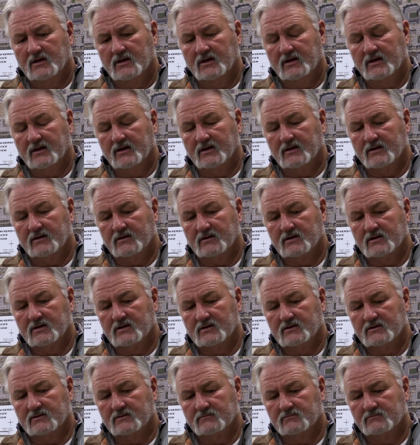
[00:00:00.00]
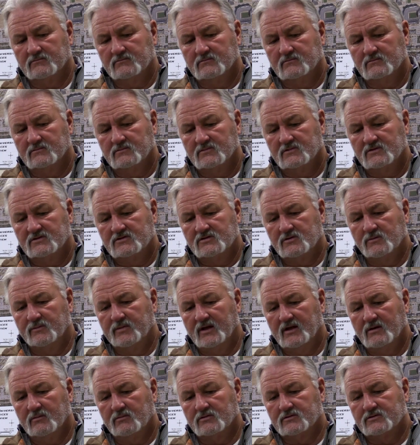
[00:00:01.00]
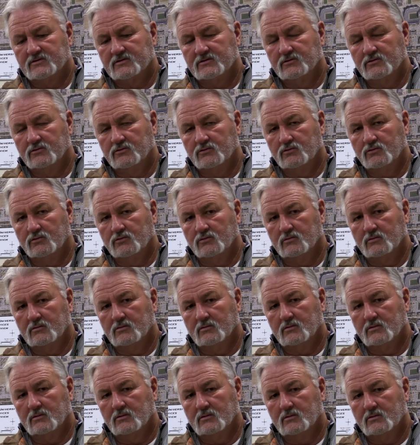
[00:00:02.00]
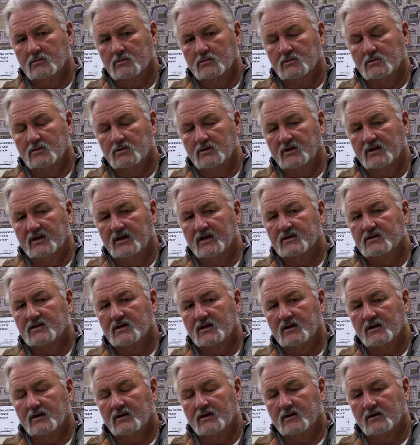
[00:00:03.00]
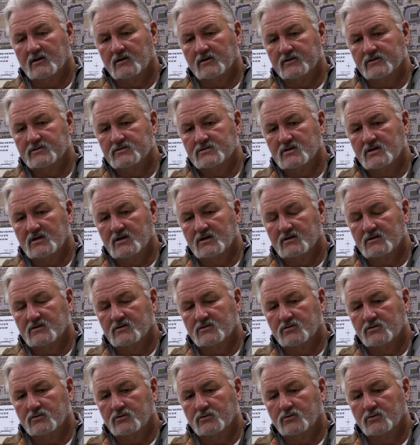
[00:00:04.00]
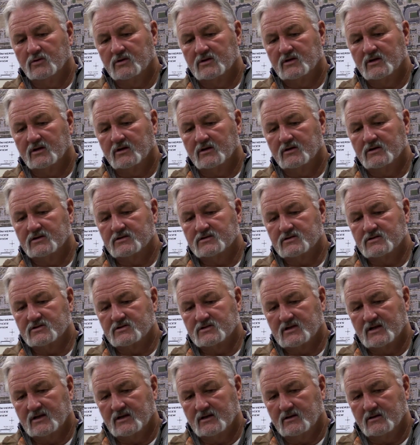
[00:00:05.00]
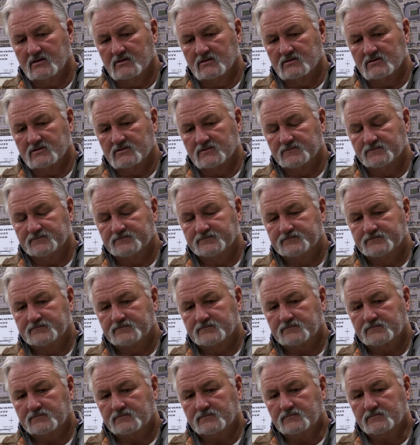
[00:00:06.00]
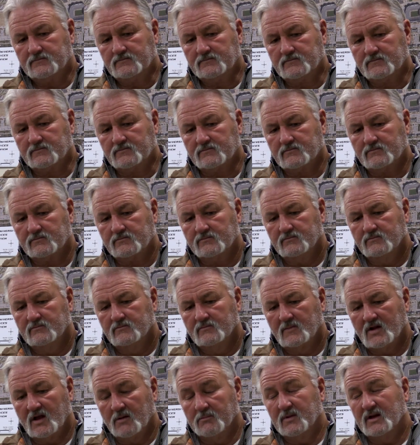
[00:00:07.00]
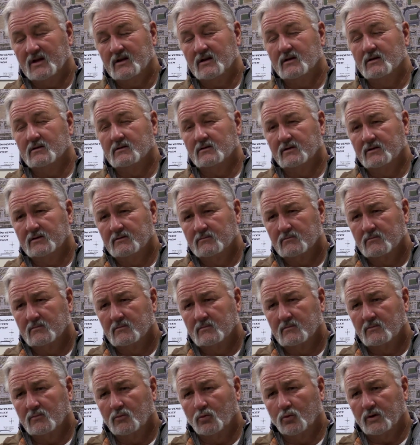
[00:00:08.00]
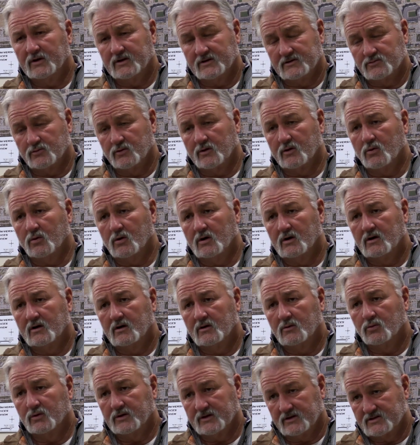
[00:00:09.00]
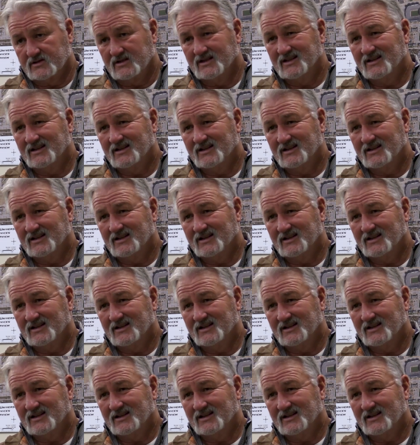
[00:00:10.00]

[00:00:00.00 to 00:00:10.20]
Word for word: and to be able to get that knowledge into a technician's hands immediately, when it's required, when it's